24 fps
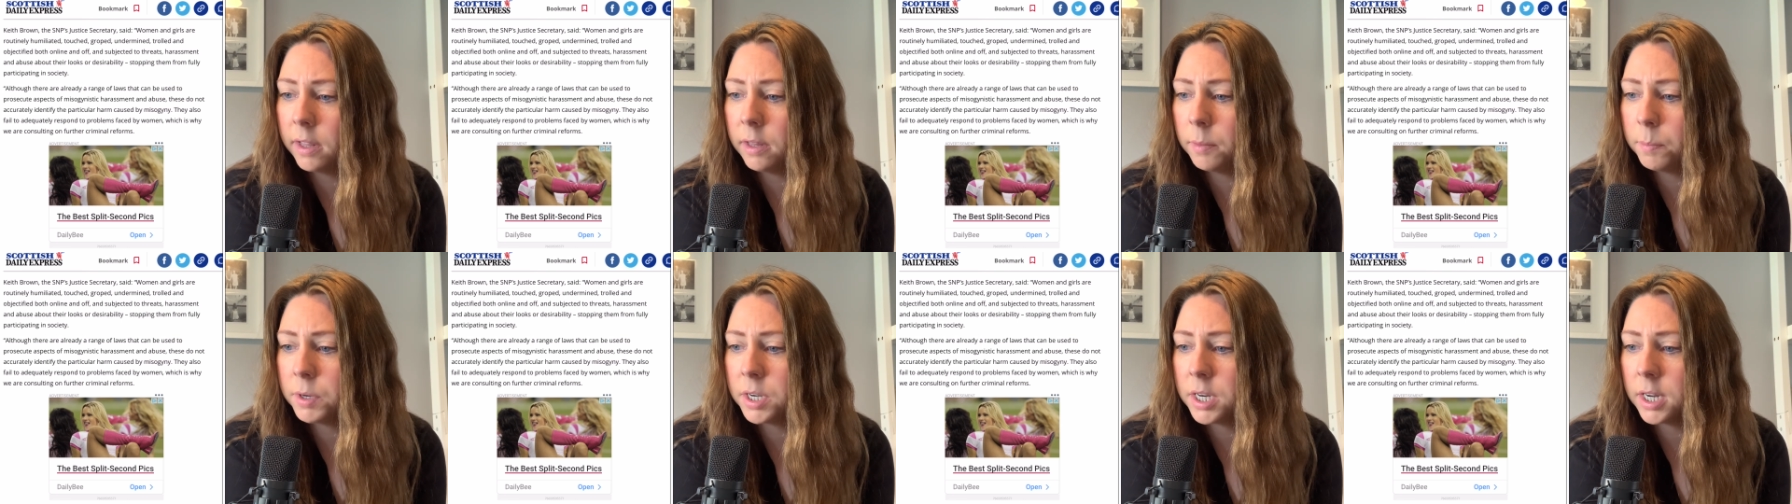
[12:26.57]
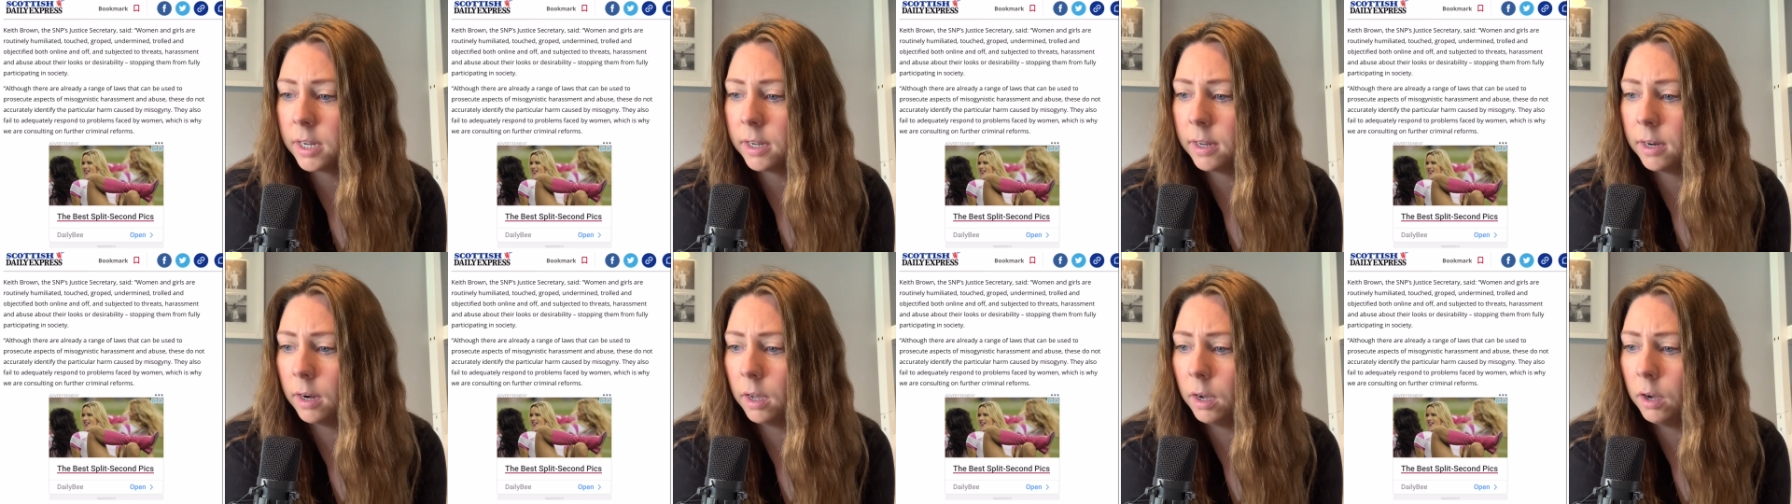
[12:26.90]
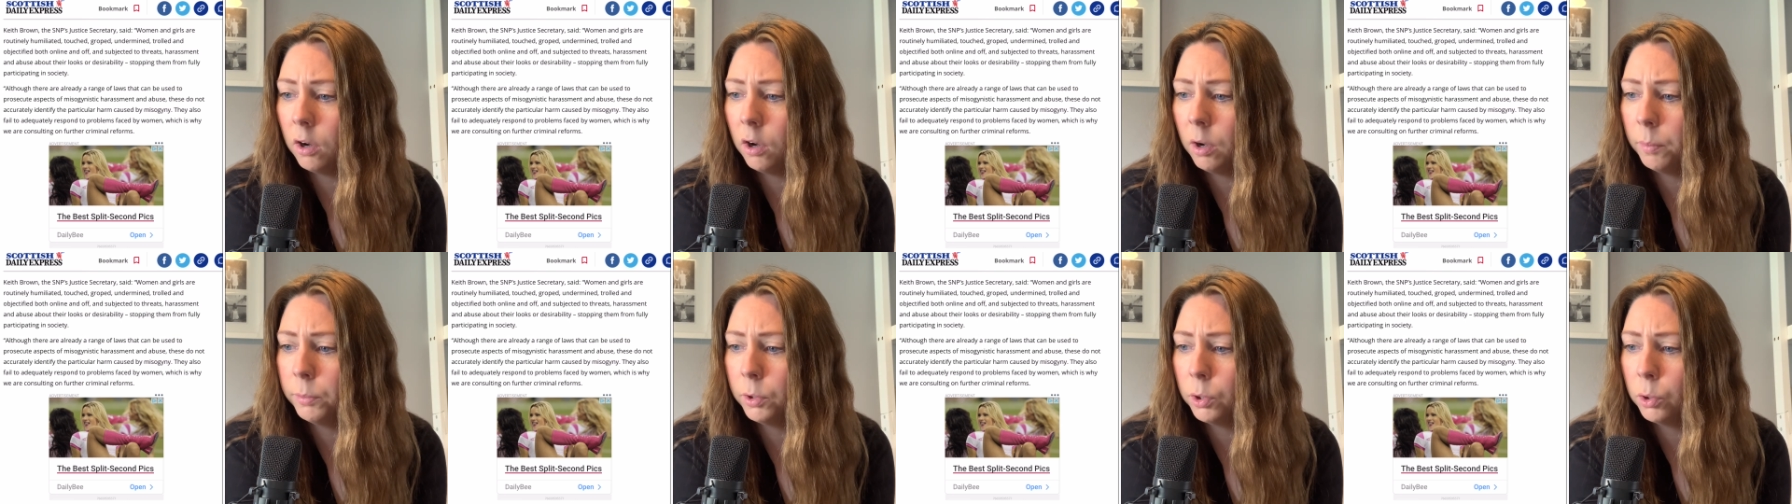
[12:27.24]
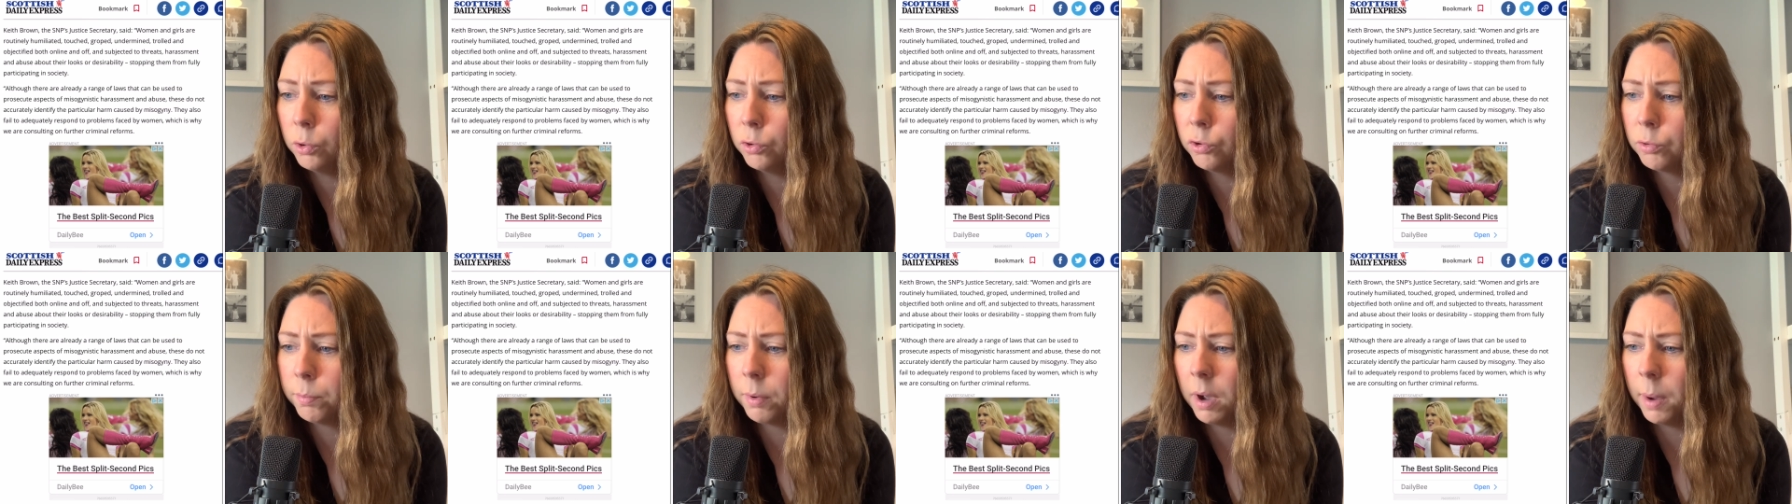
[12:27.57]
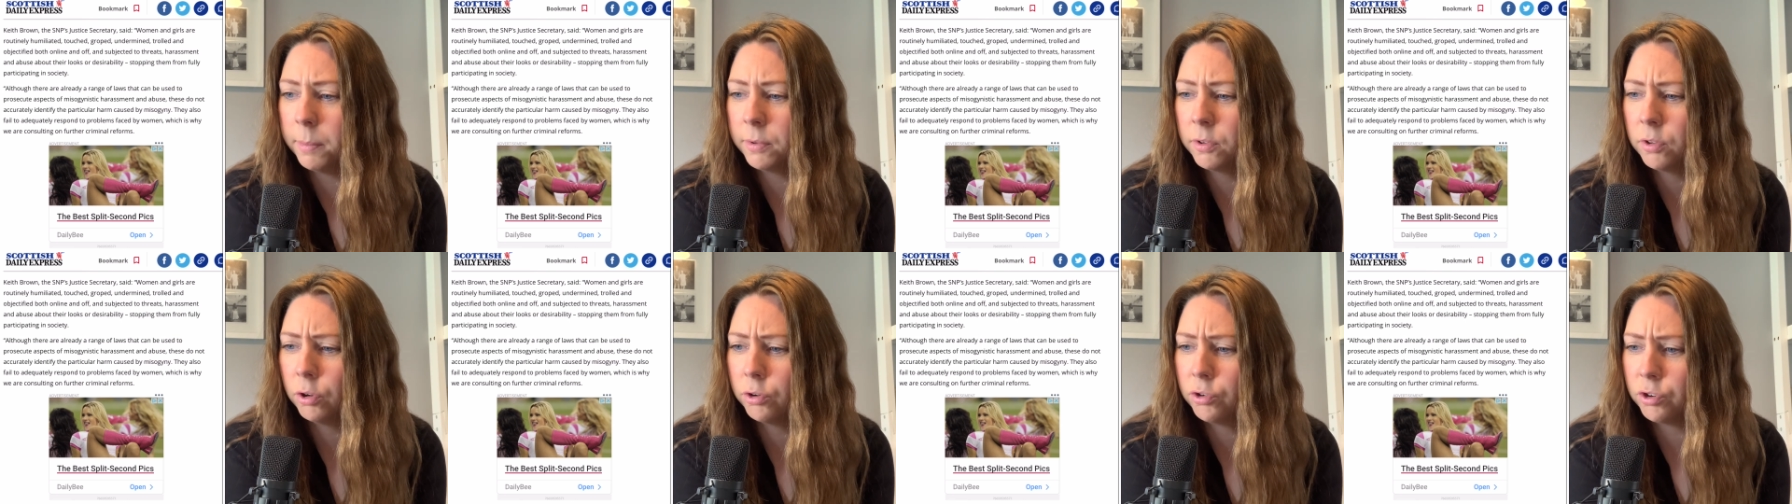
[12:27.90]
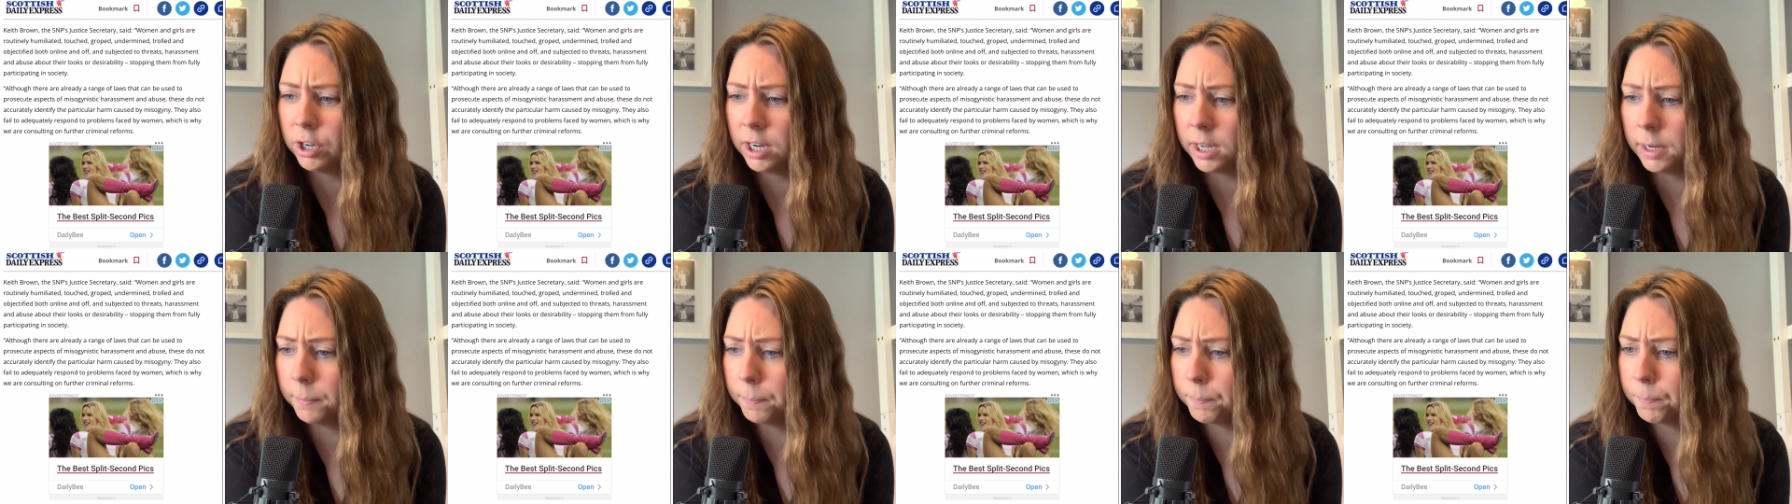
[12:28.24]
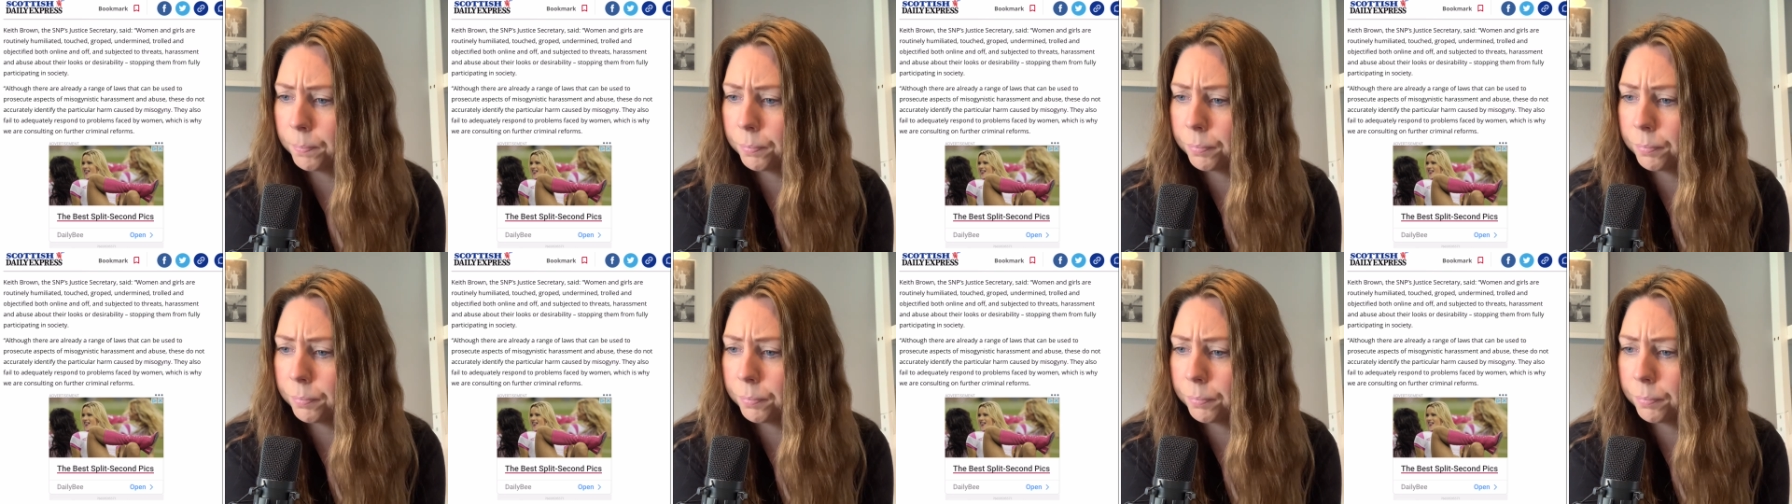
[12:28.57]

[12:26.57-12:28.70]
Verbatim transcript: the particular harm caused by misogyny.